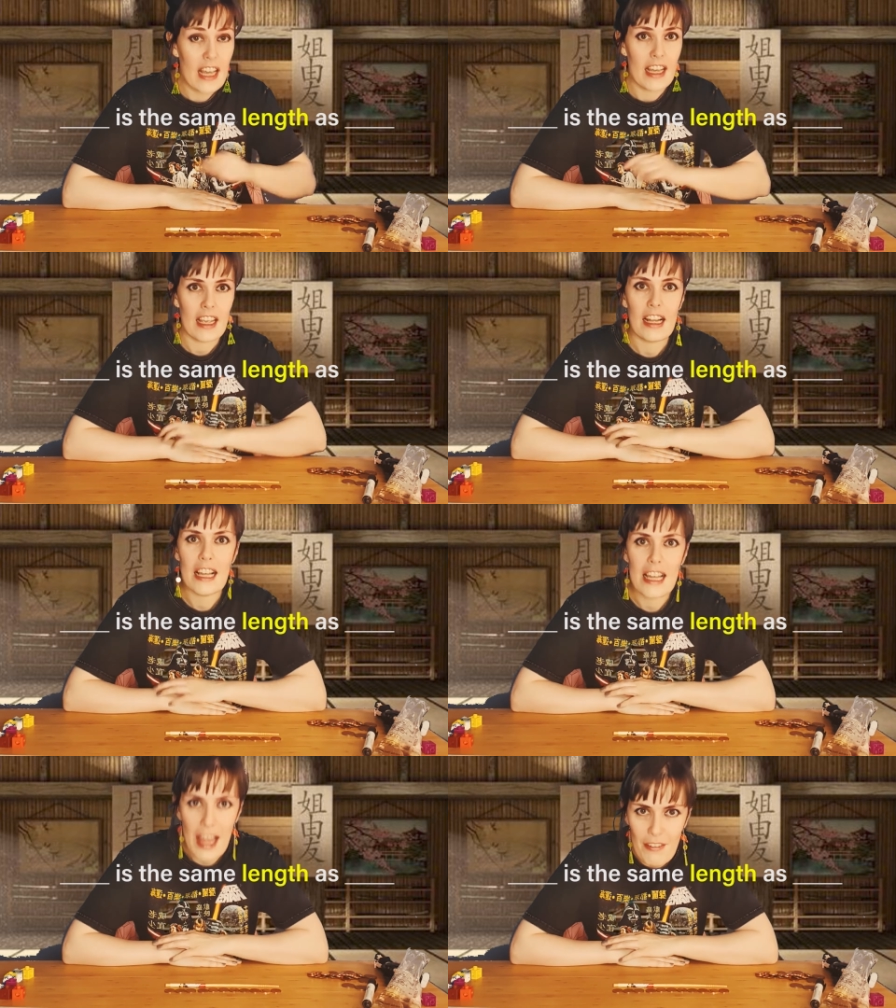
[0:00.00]

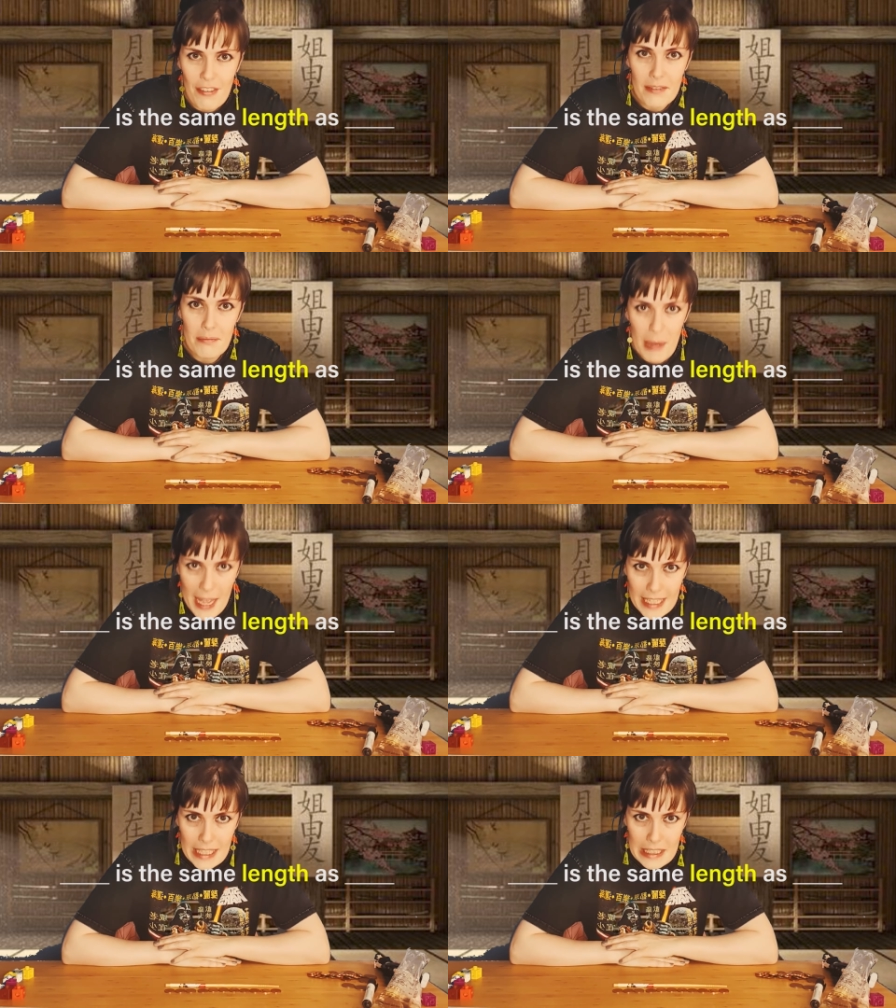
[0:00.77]
11
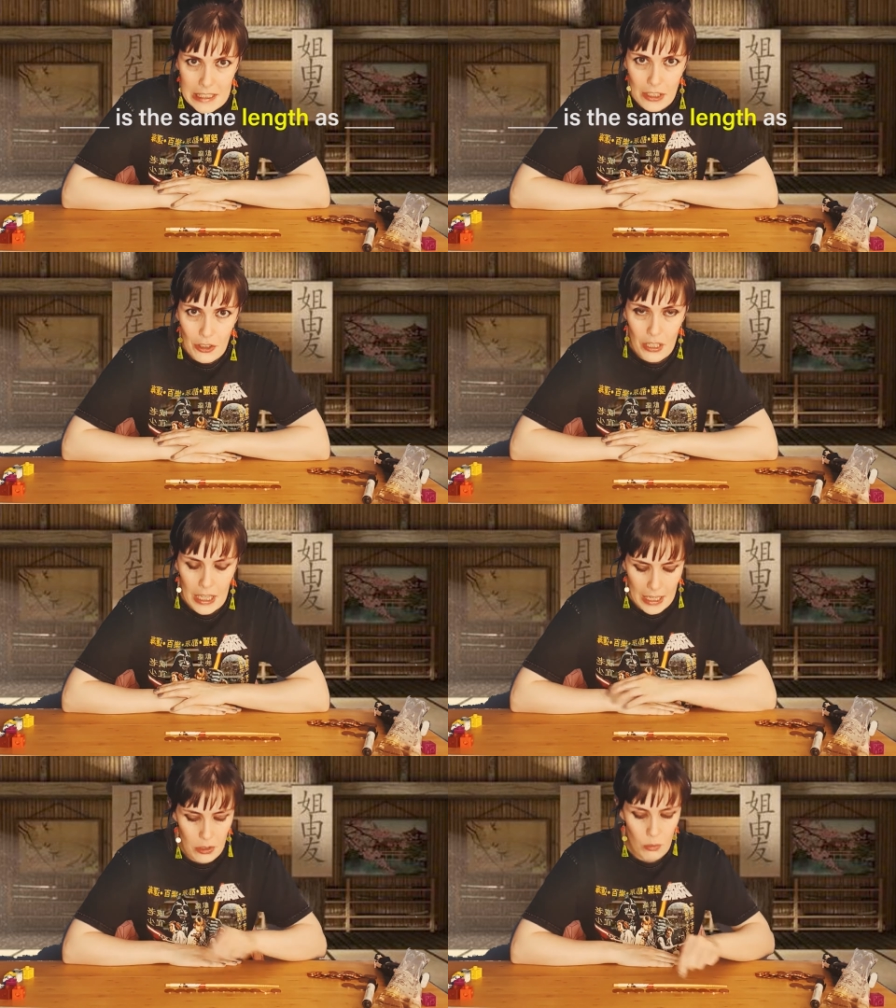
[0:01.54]
pennies.
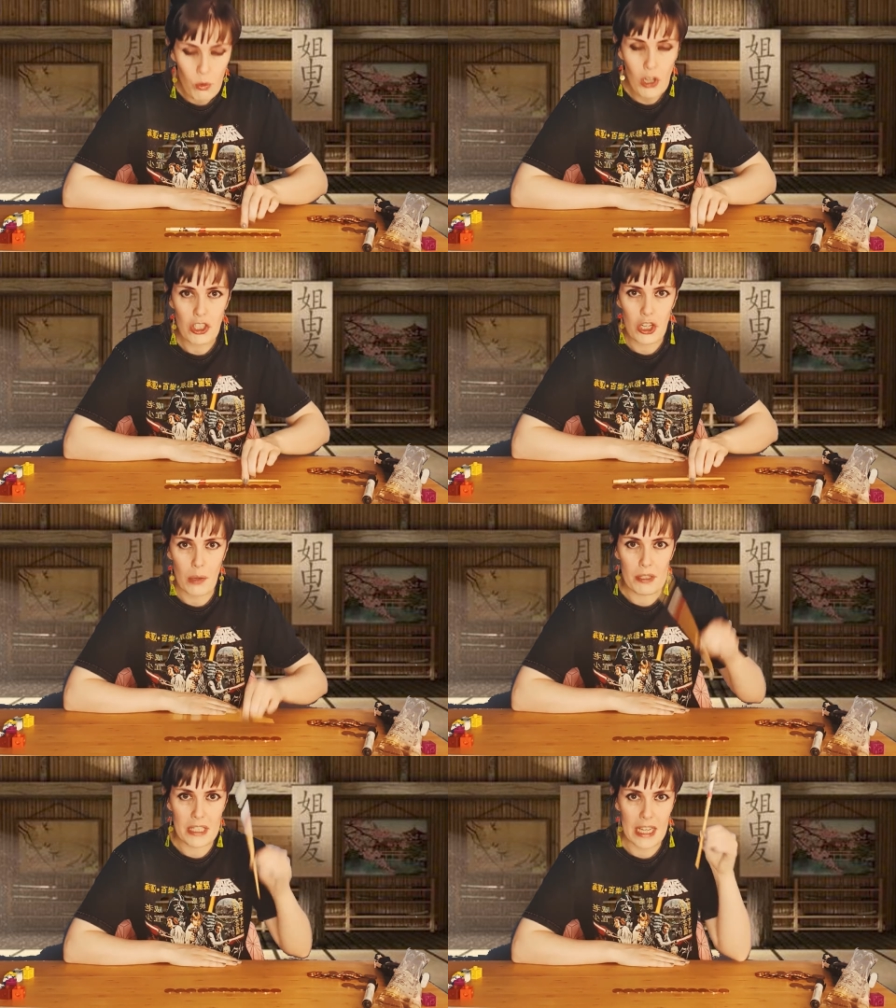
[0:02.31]
Okay, so one
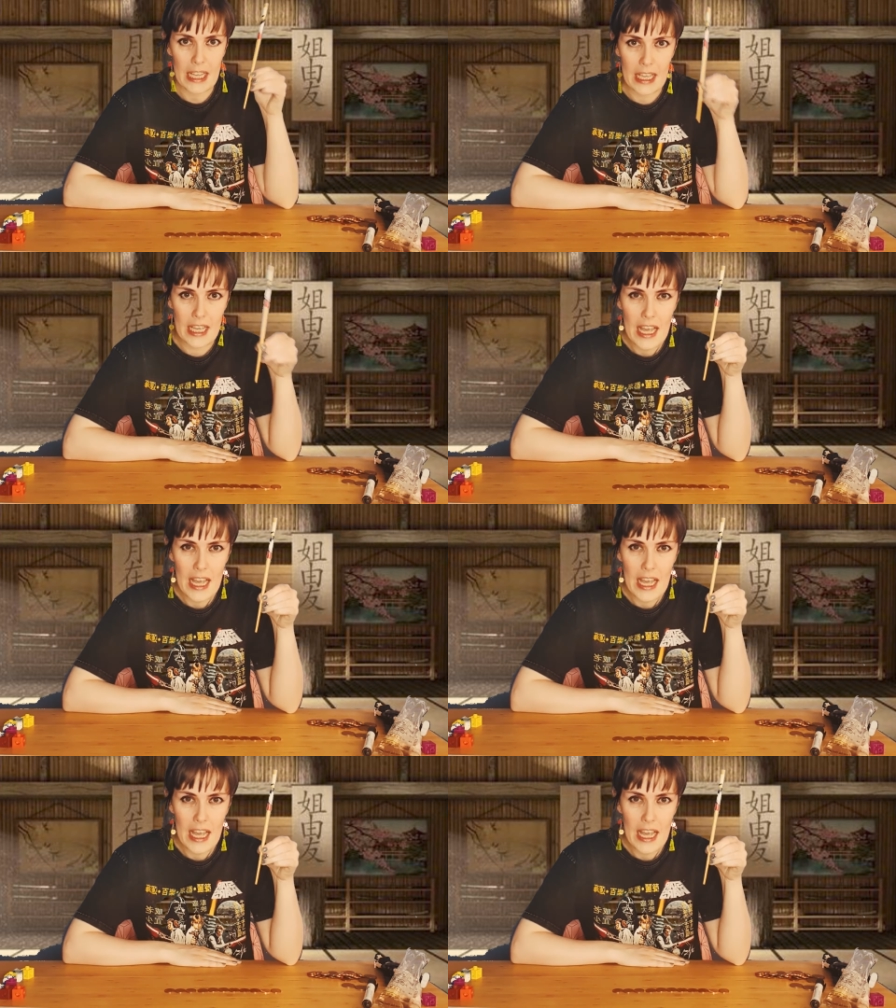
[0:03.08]
chopstick